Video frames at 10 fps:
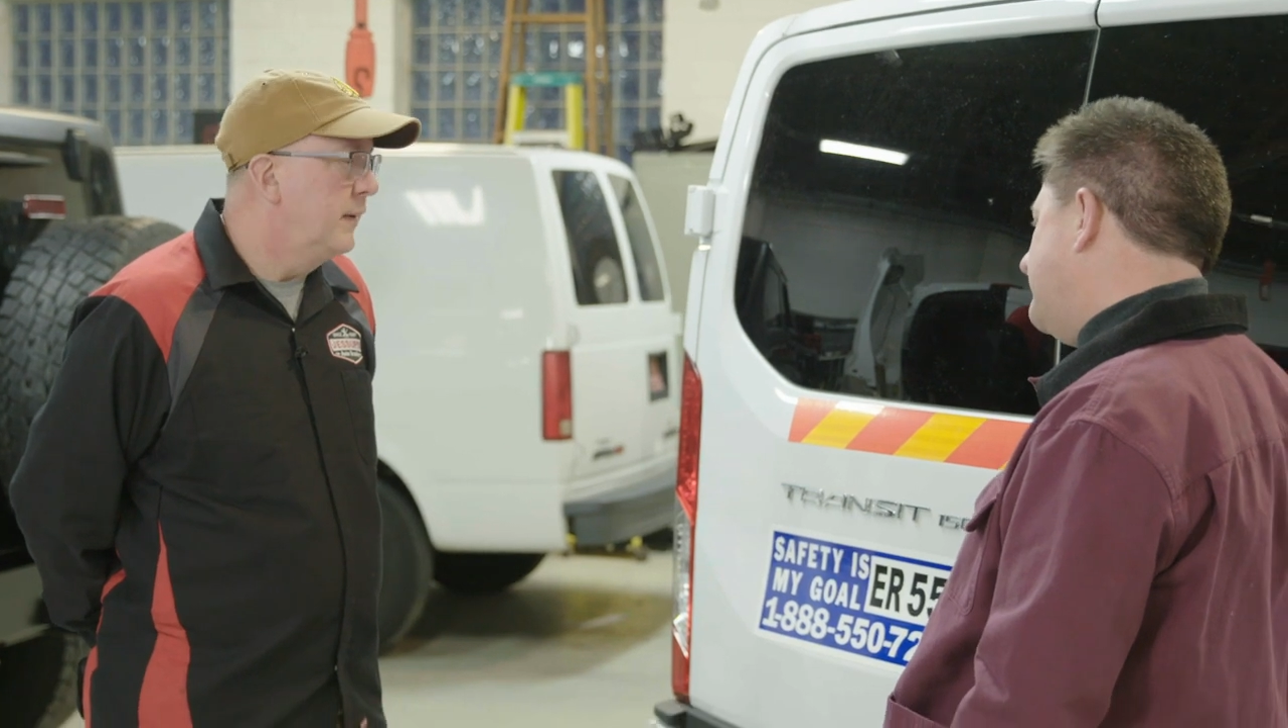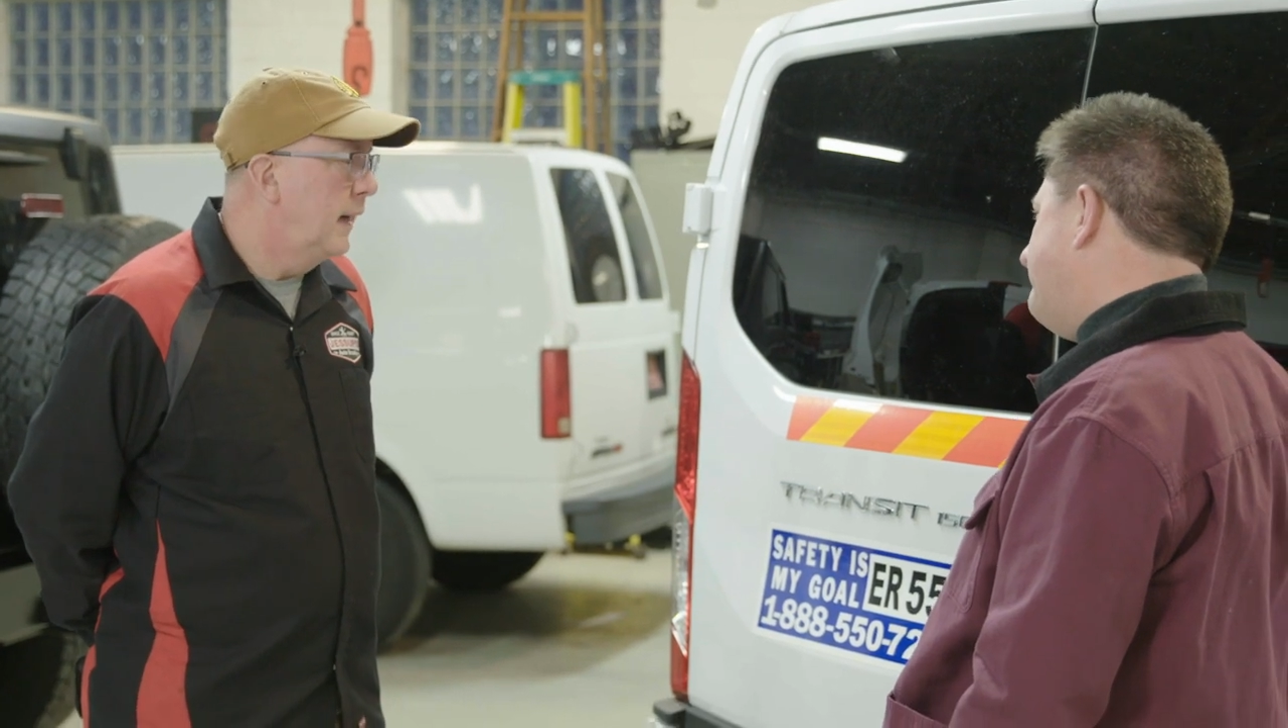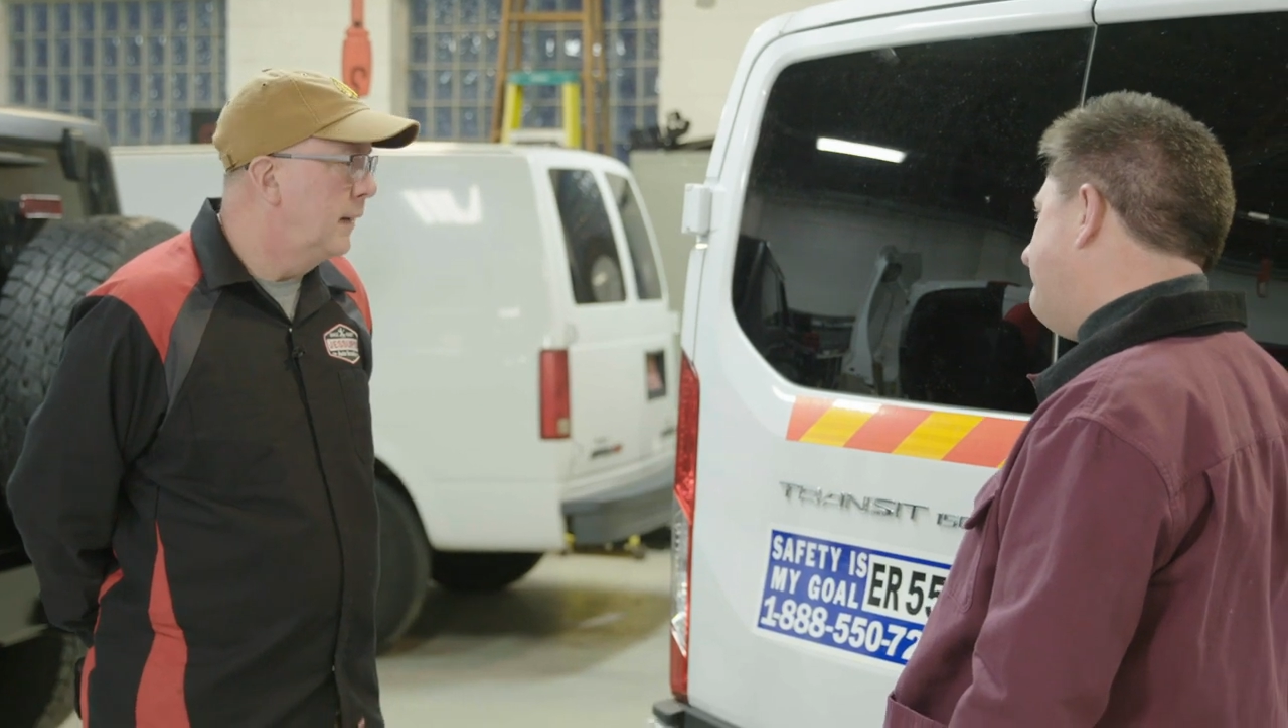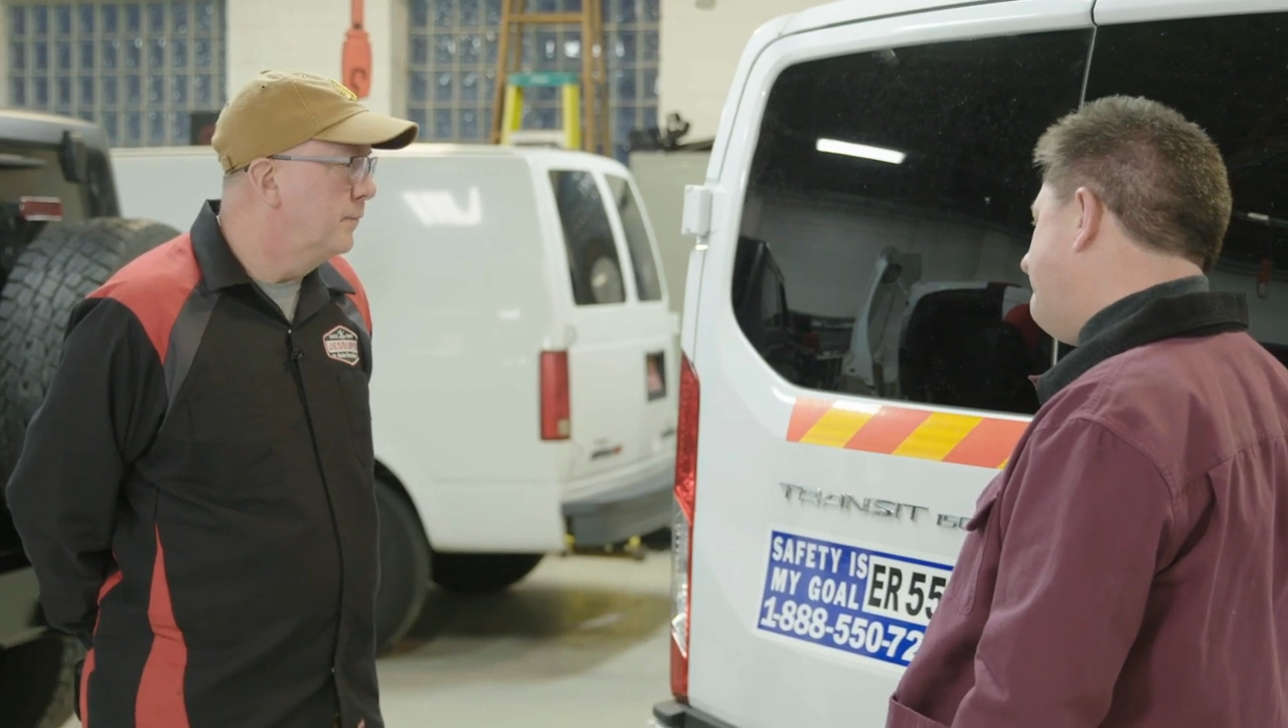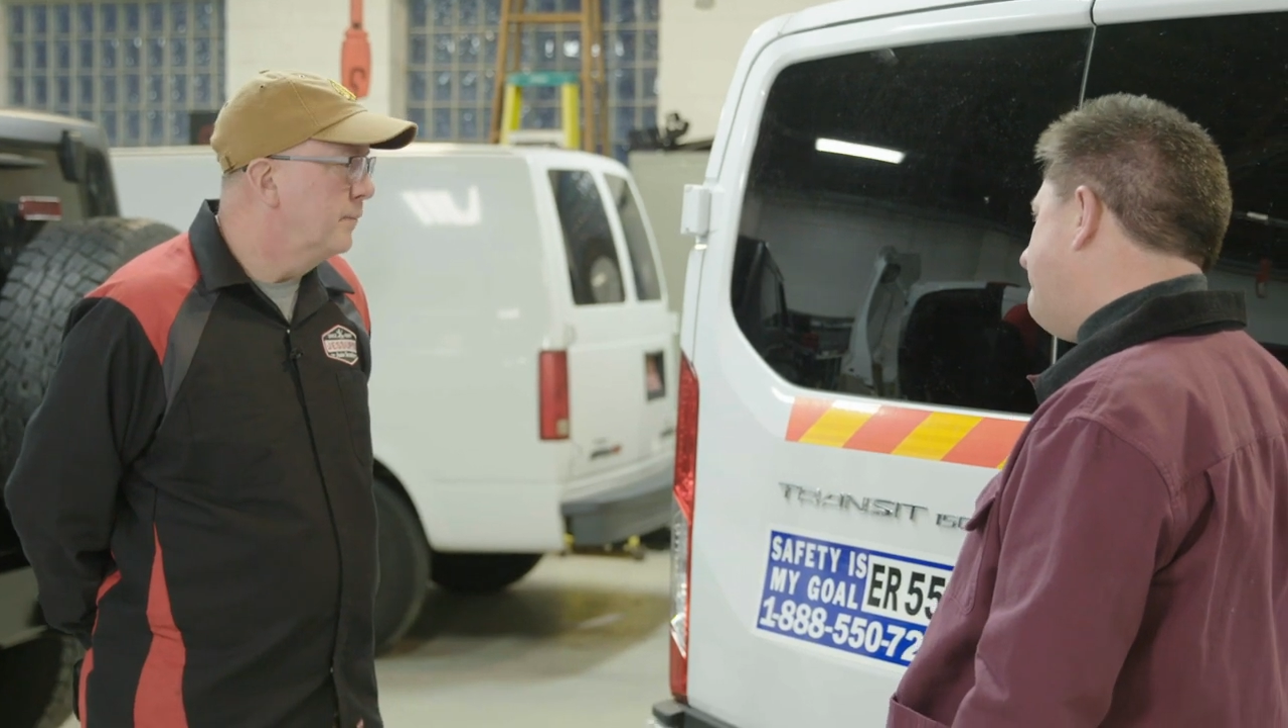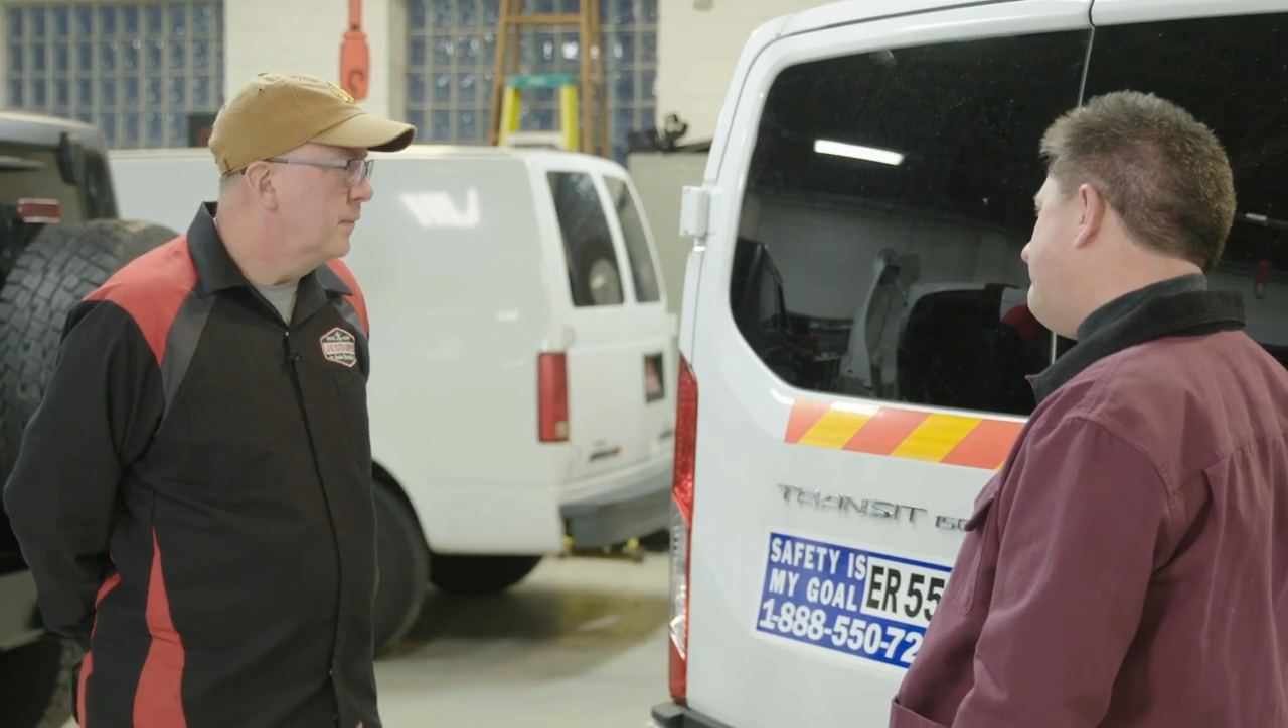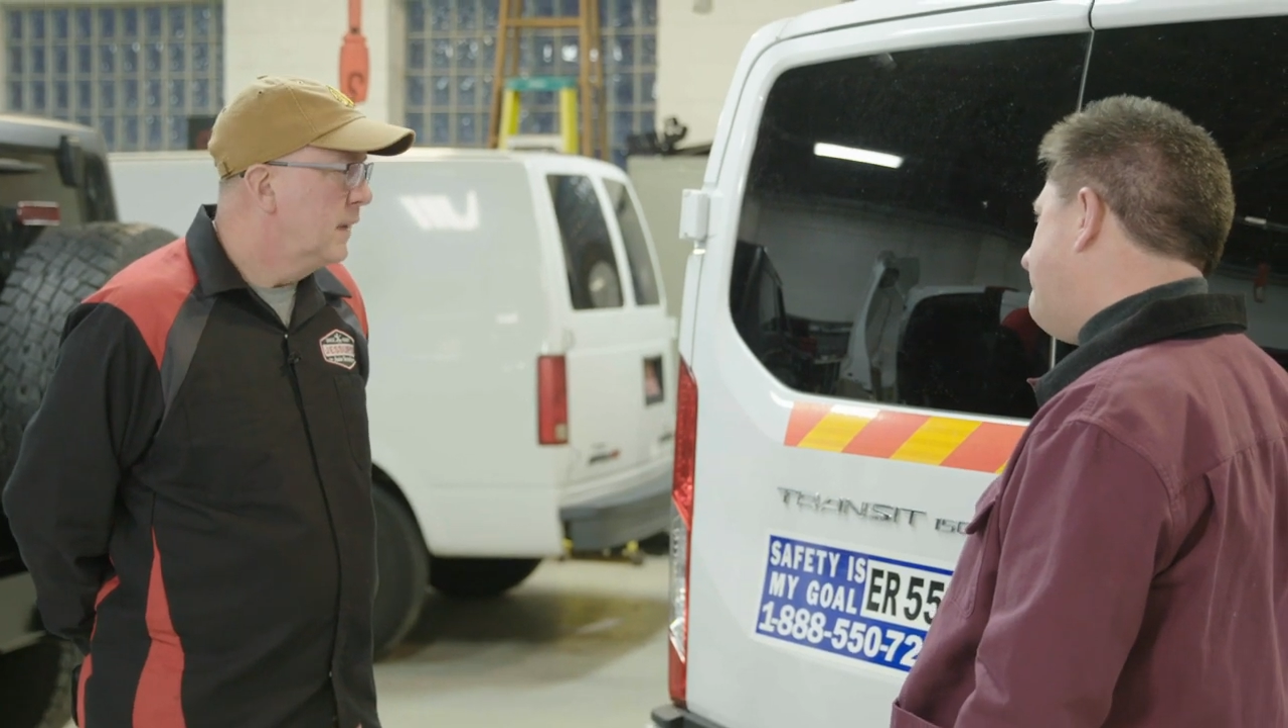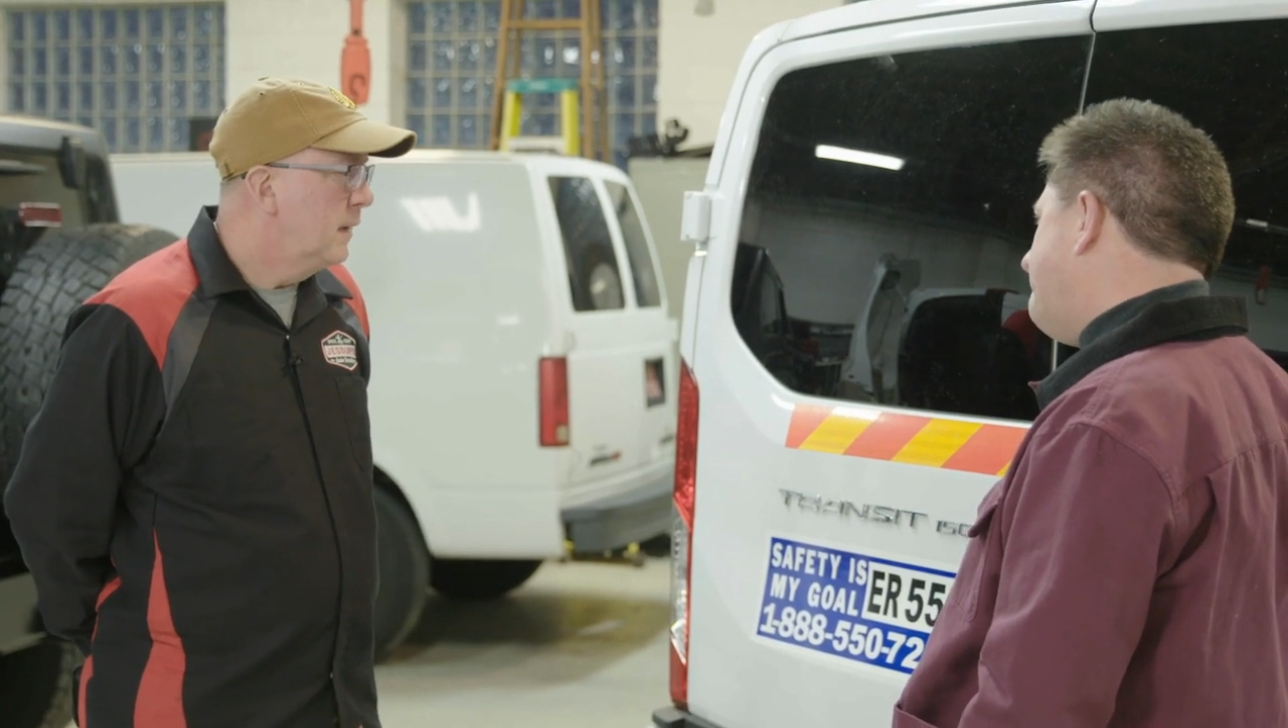um,